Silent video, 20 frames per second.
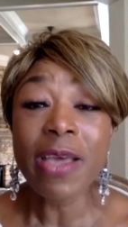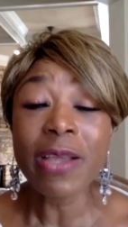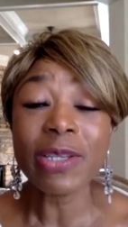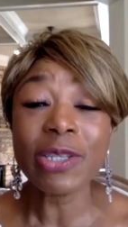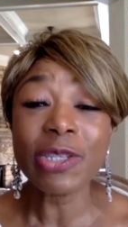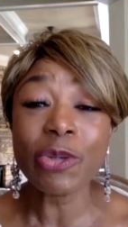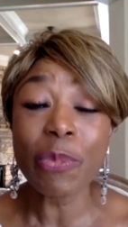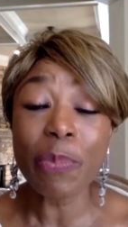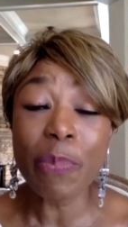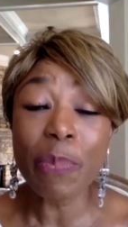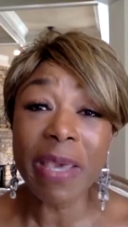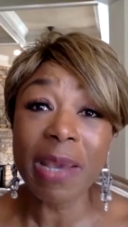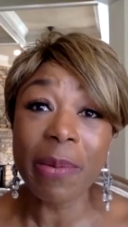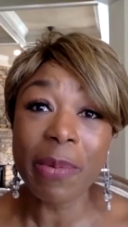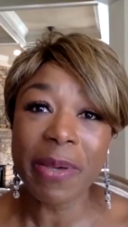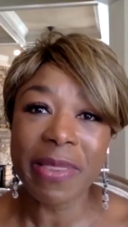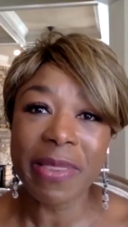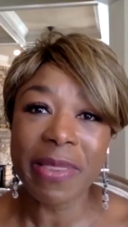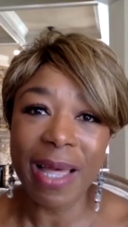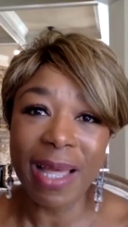to be
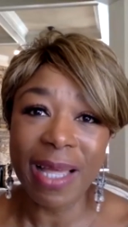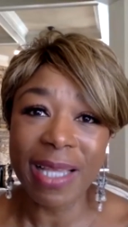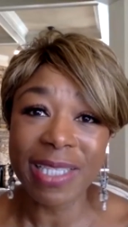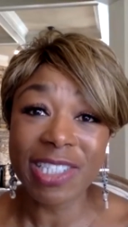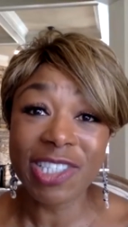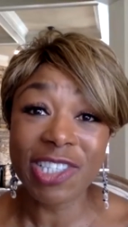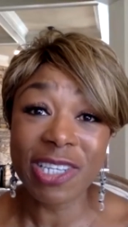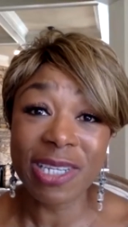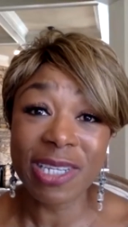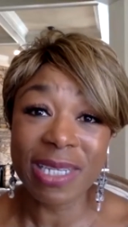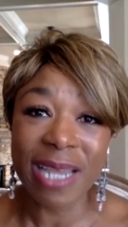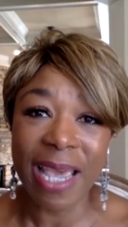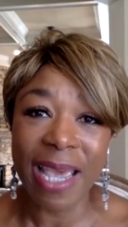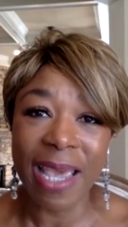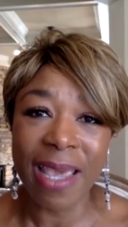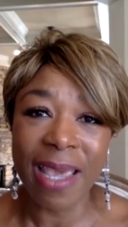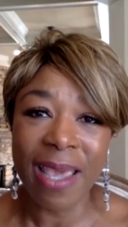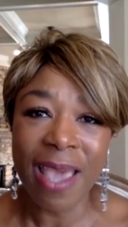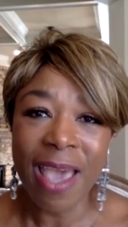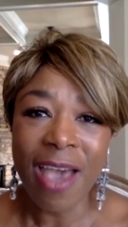with us
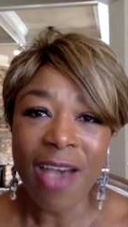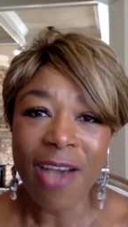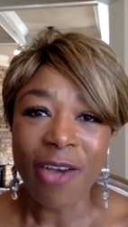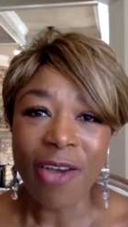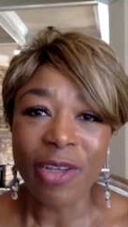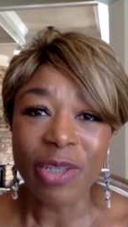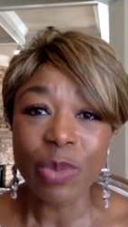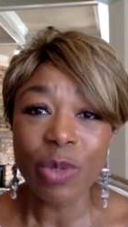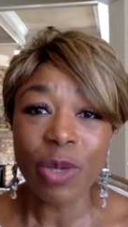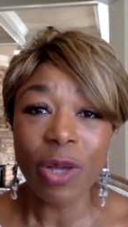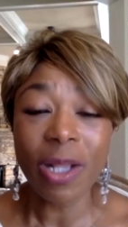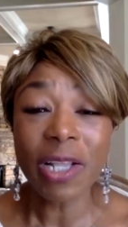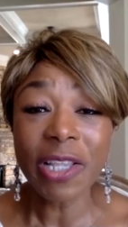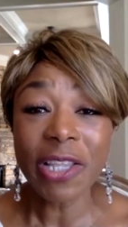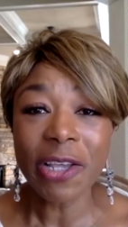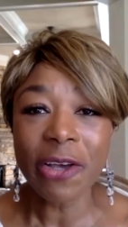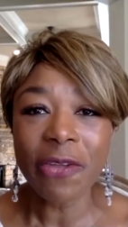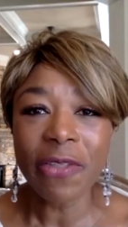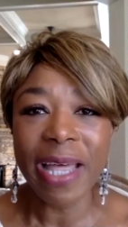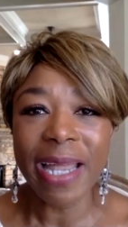today, because we all
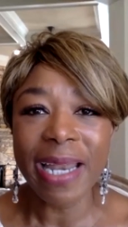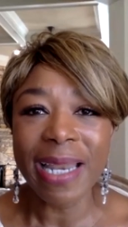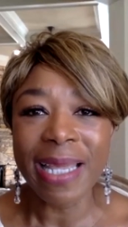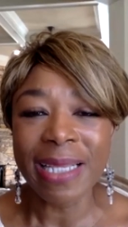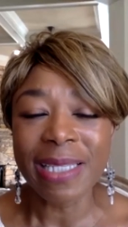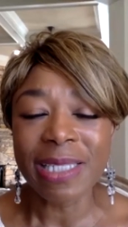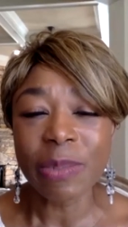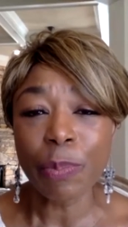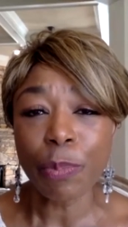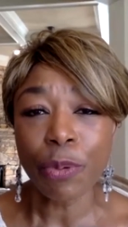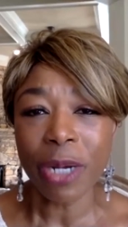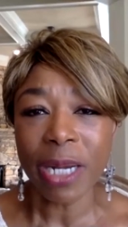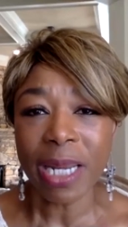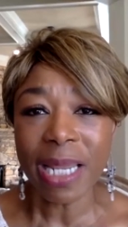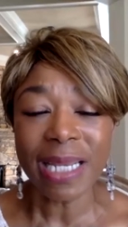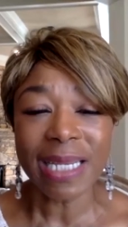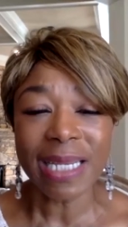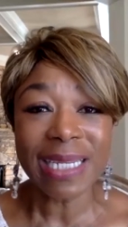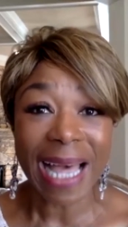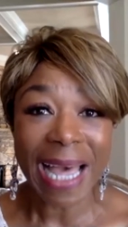know that it's
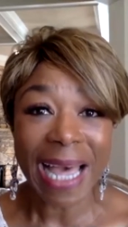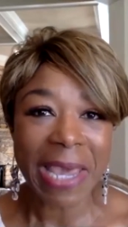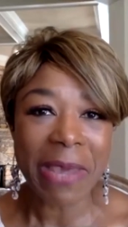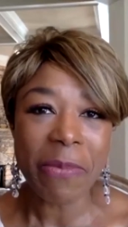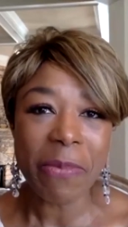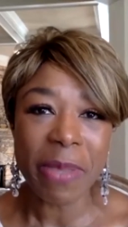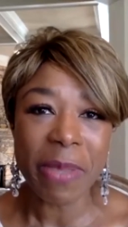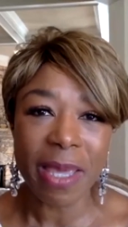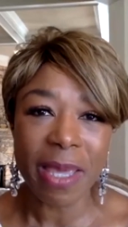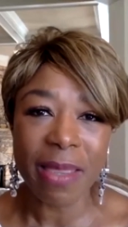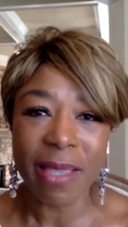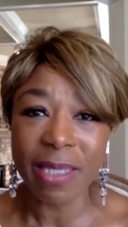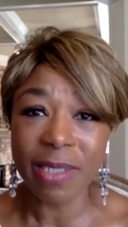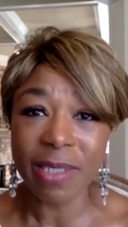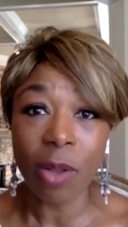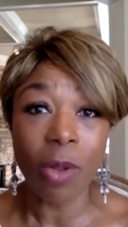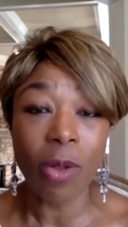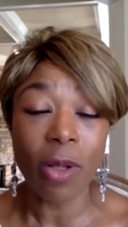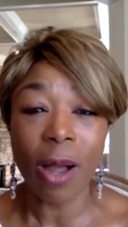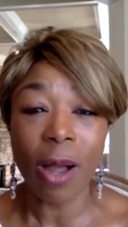pretty timely,
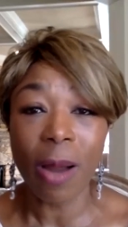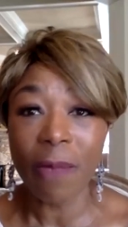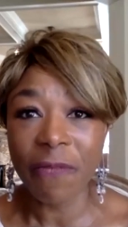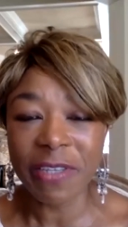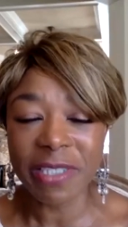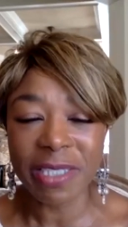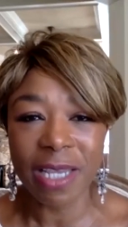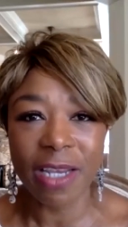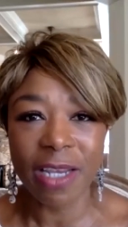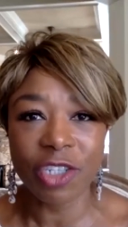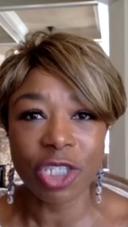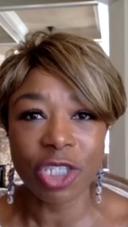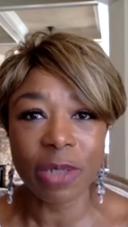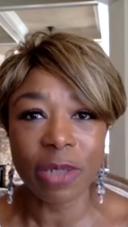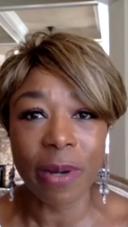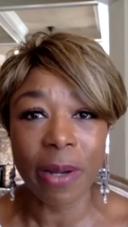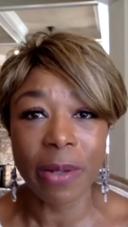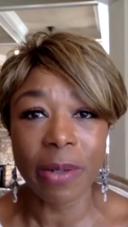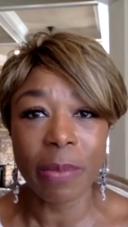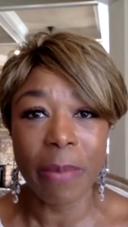this whole
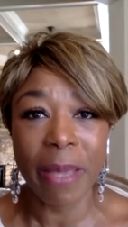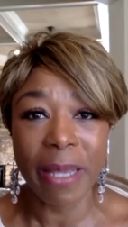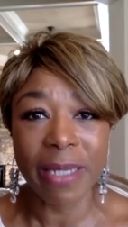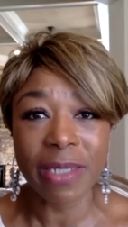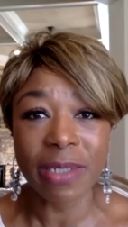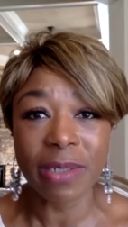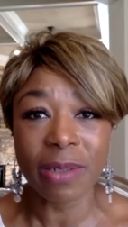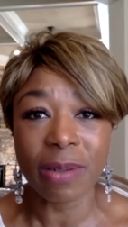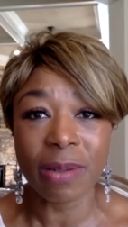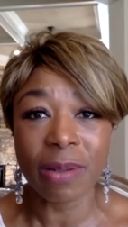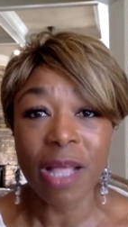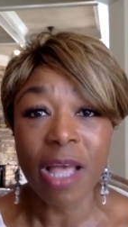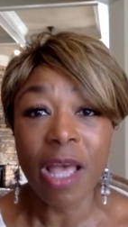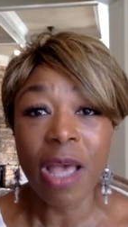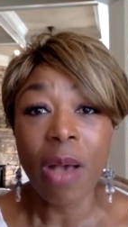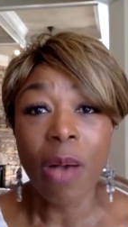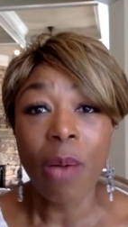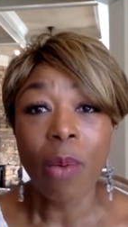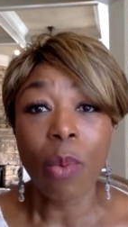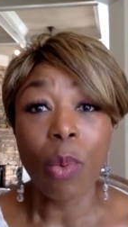conversation around mental
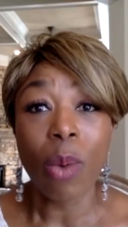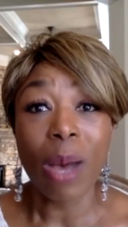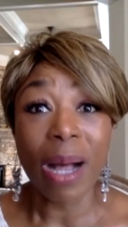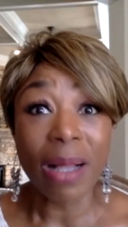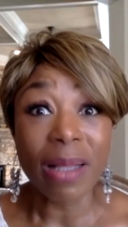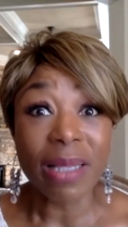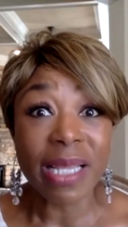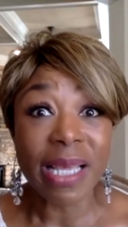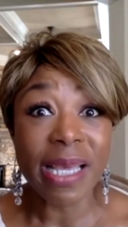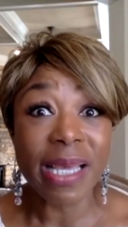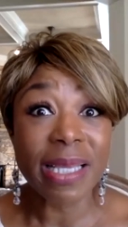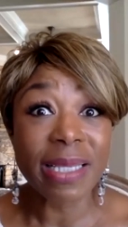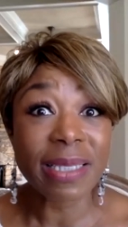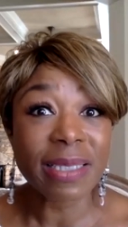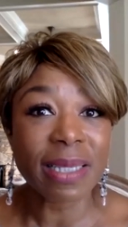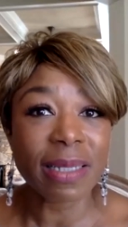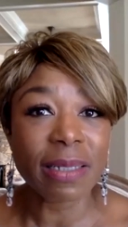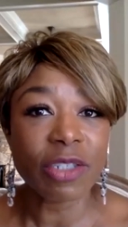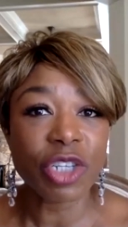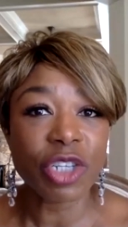
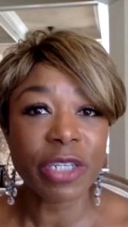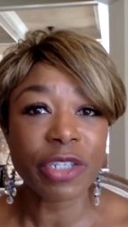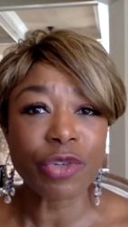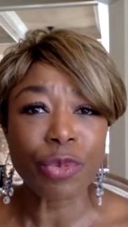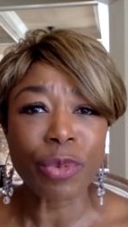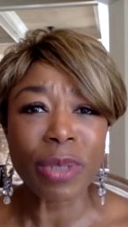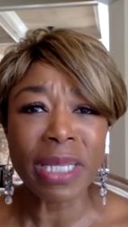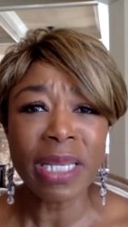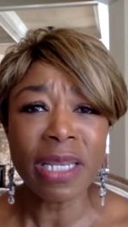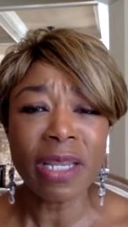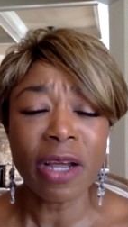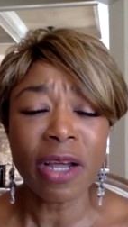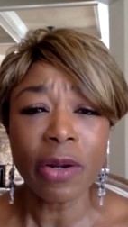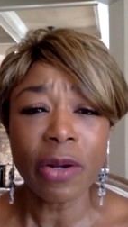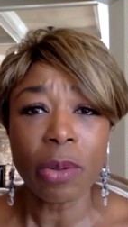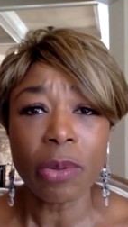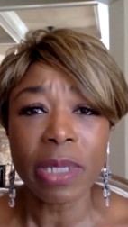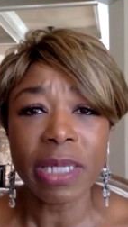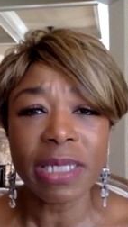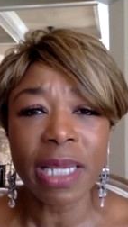wellness and just really not
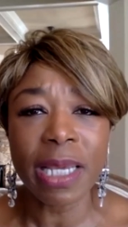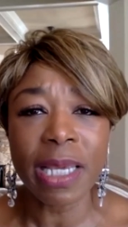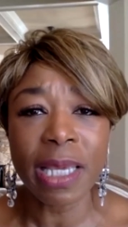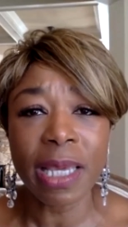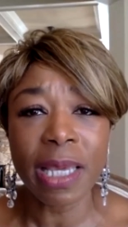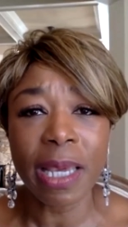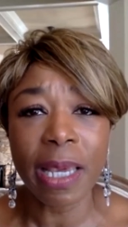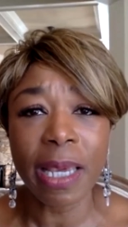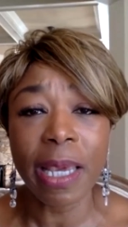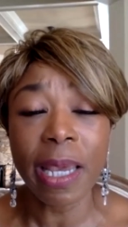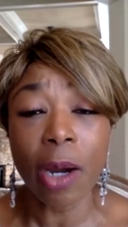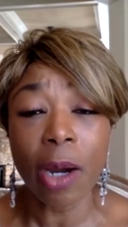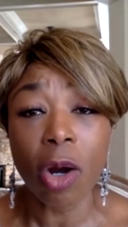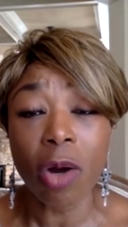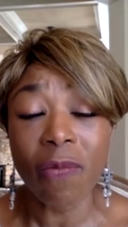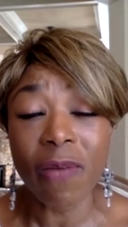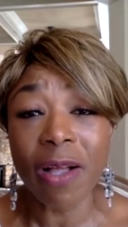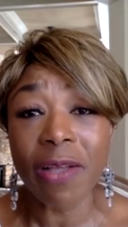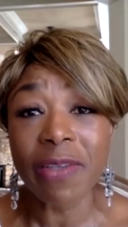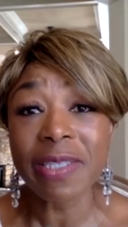only taking
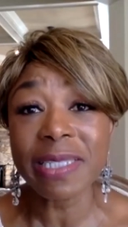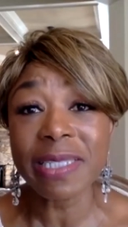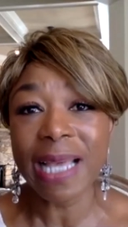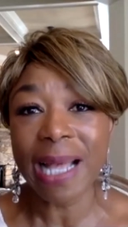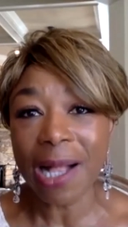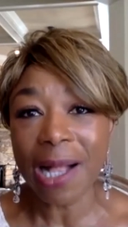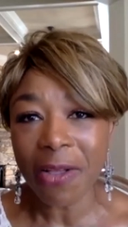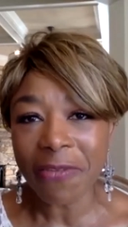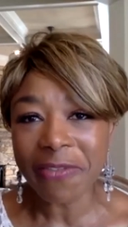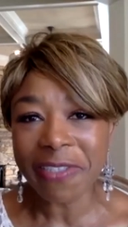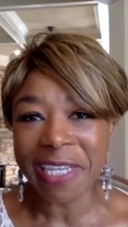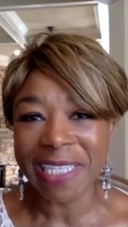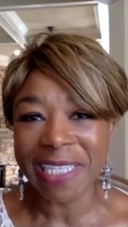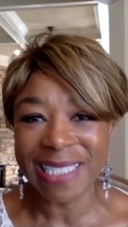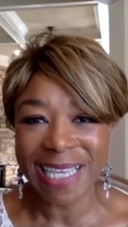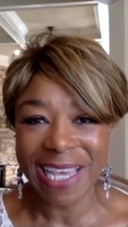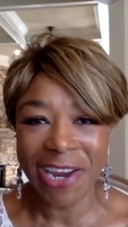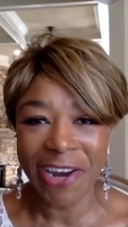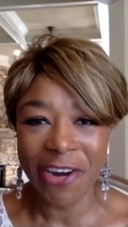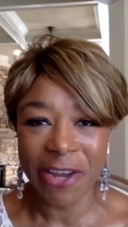care of ourselves
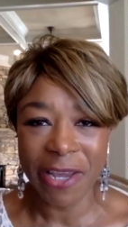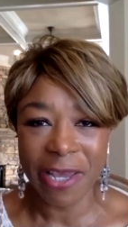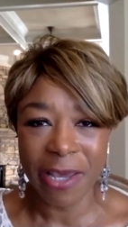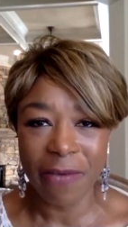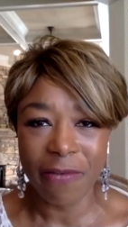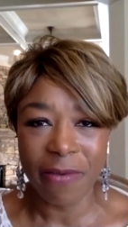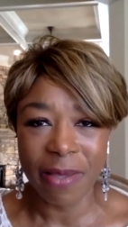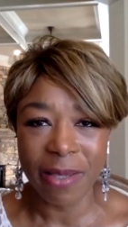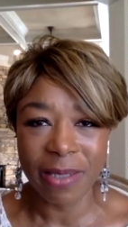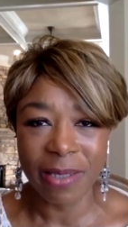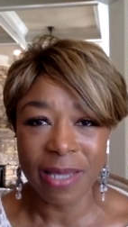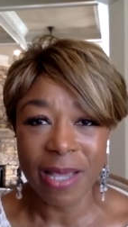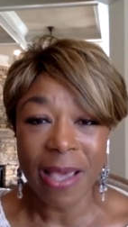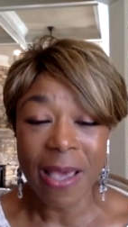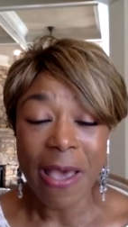as caregivers,